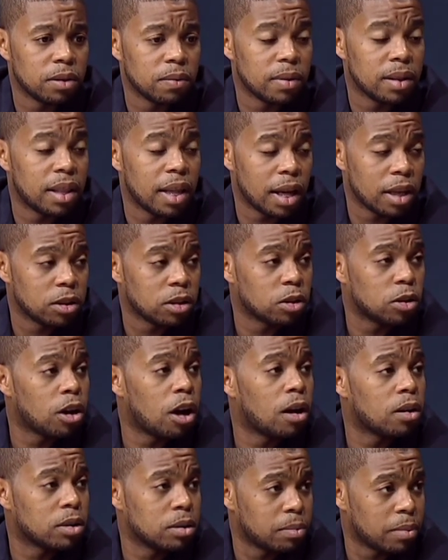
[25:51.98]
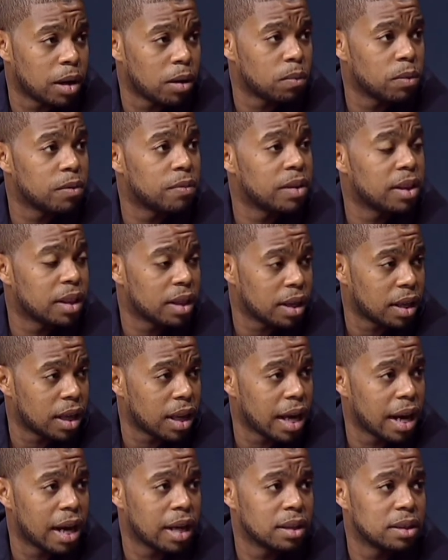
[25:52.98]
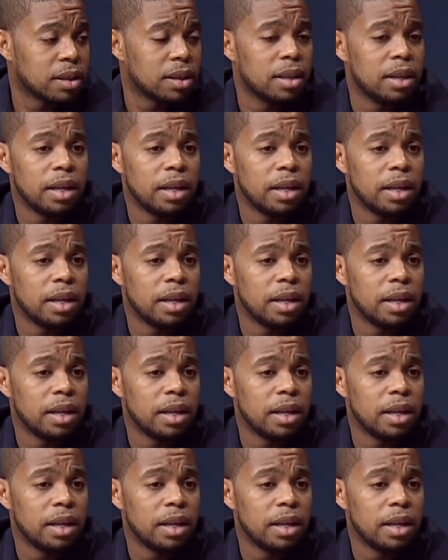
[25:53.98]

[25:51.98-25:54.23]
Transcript: things are talked about within the class.